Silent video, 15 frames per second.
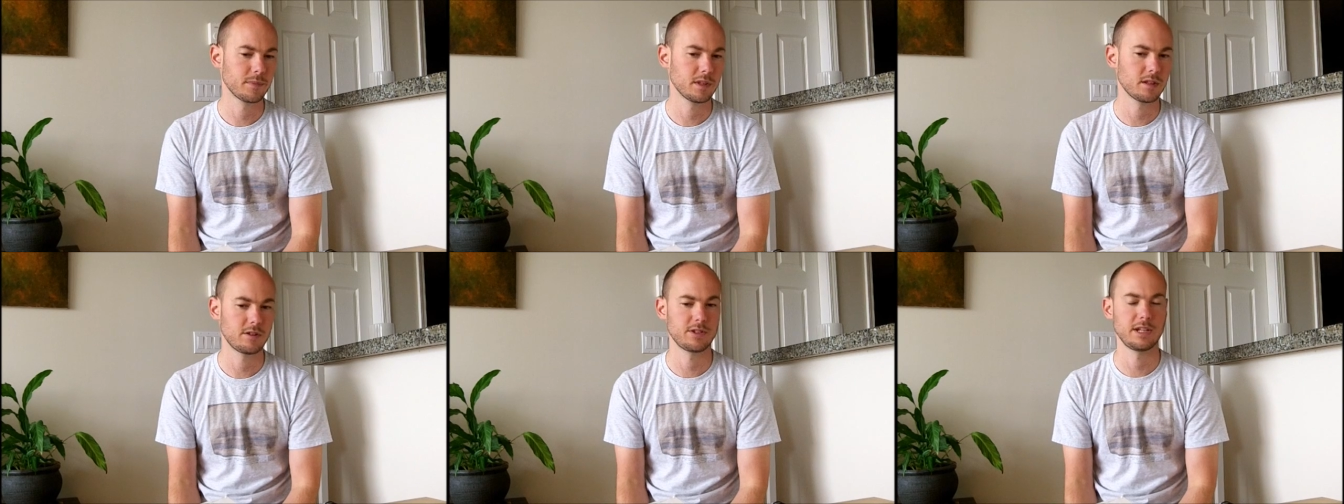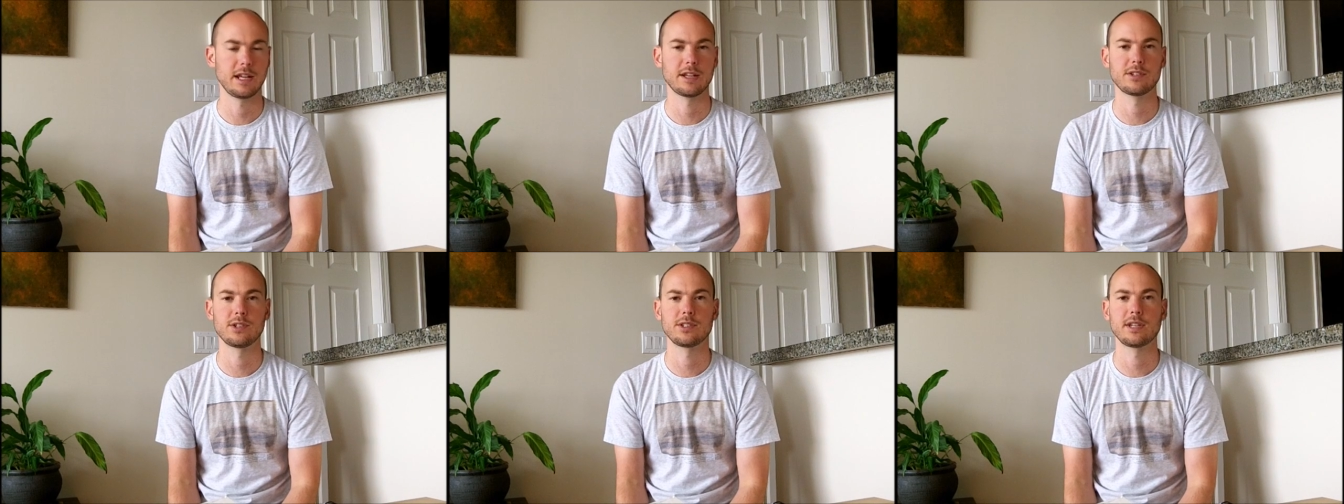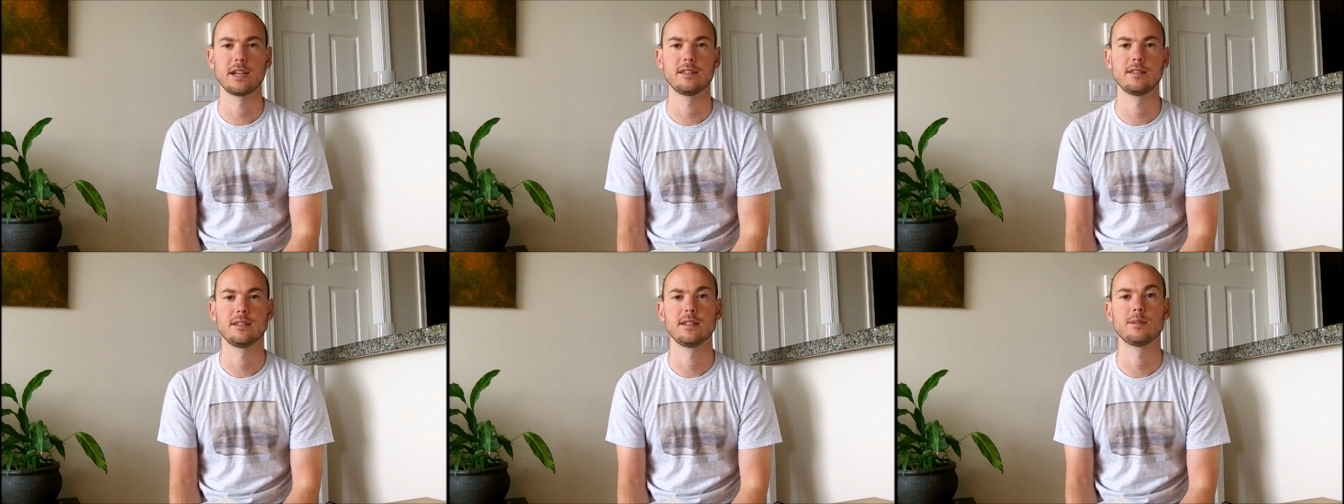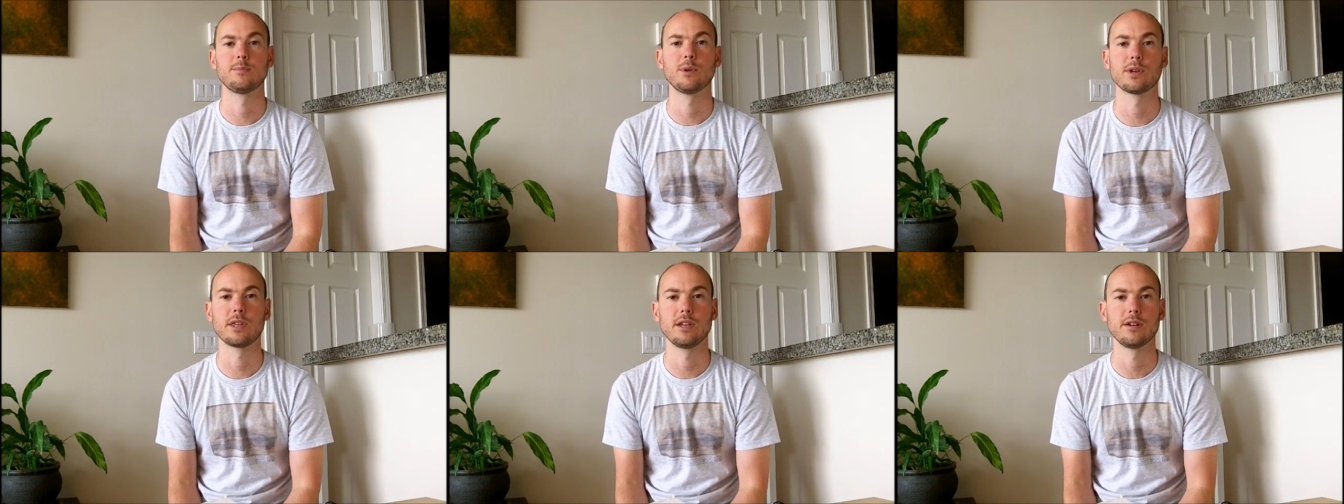There's an exercise in this
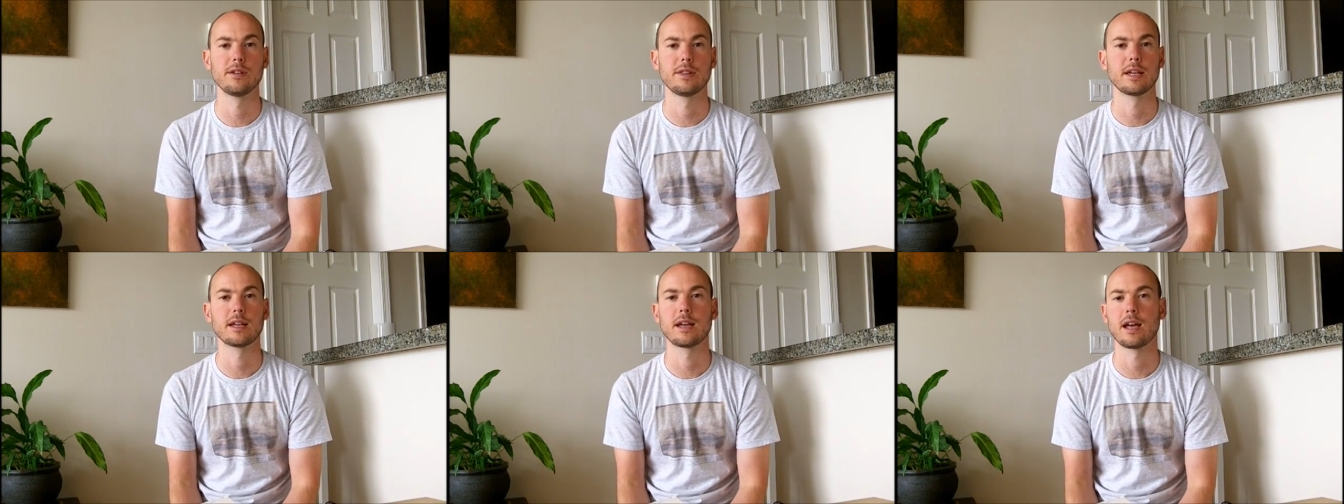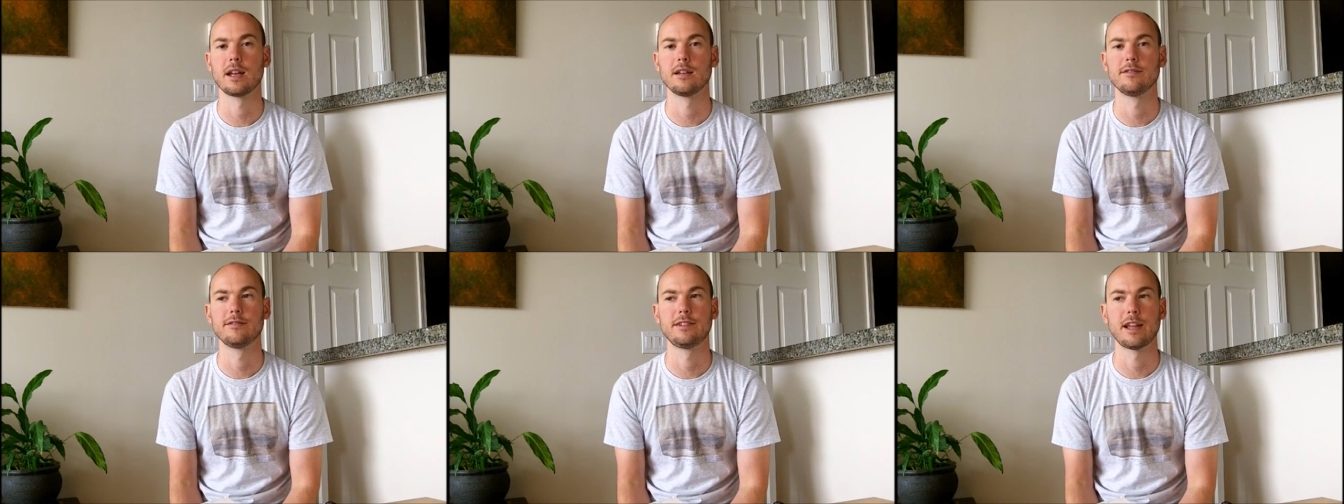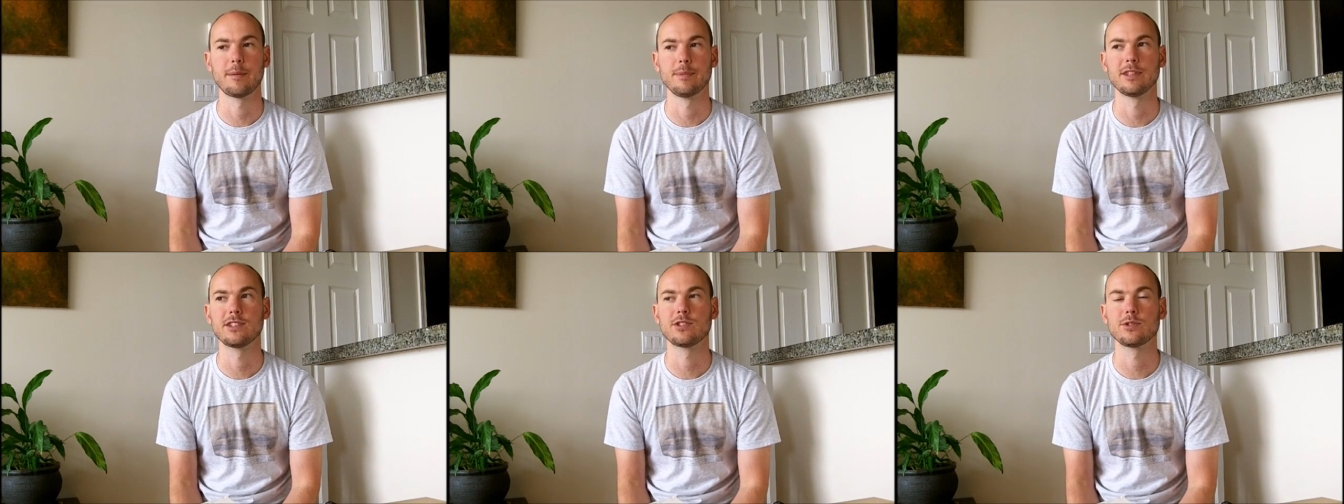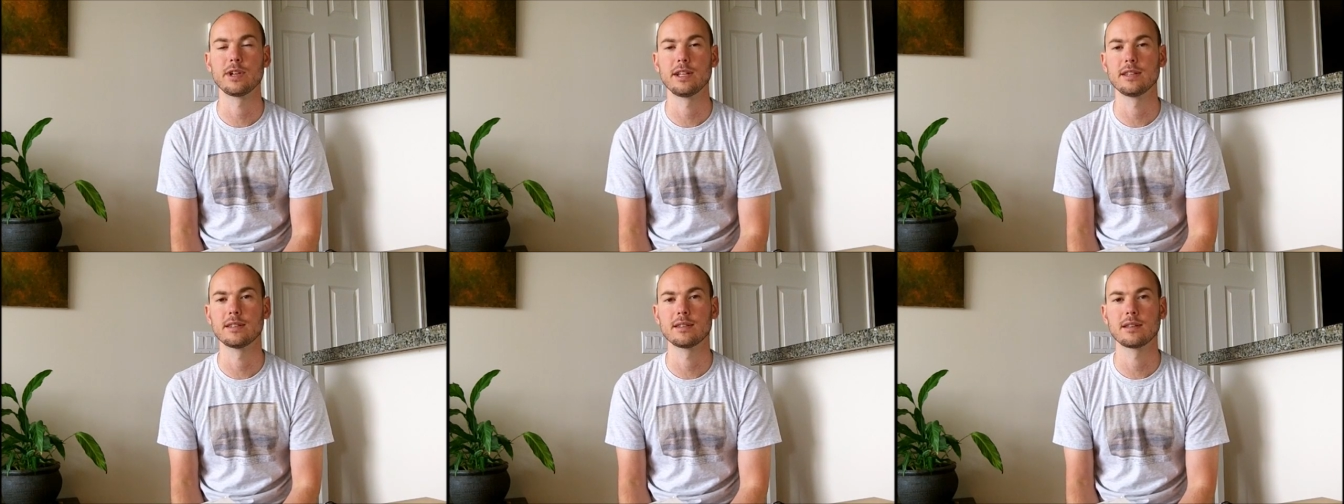book here that kind of
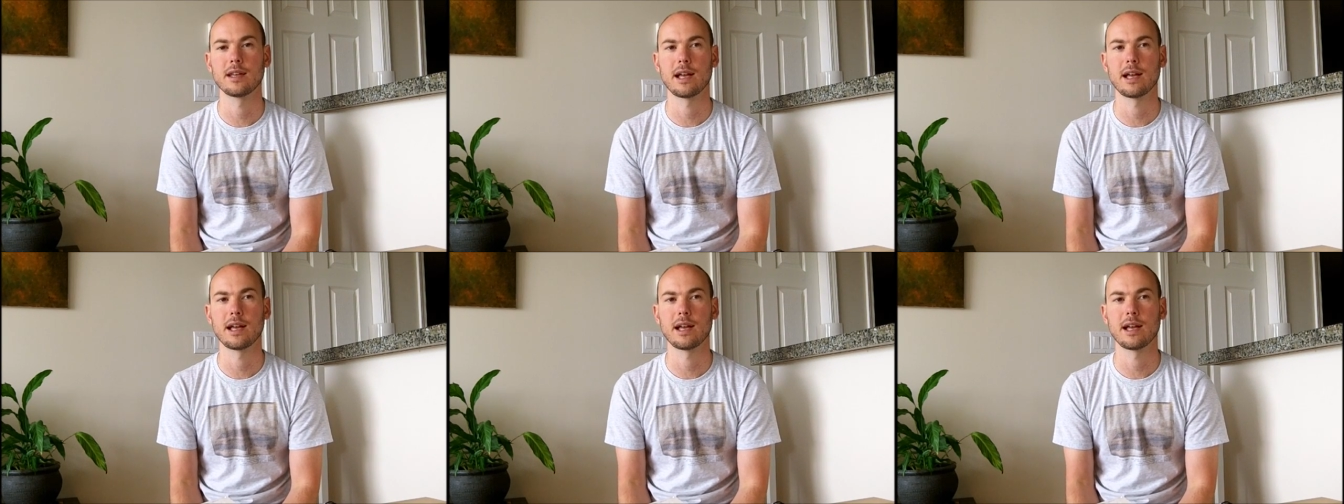demonstrates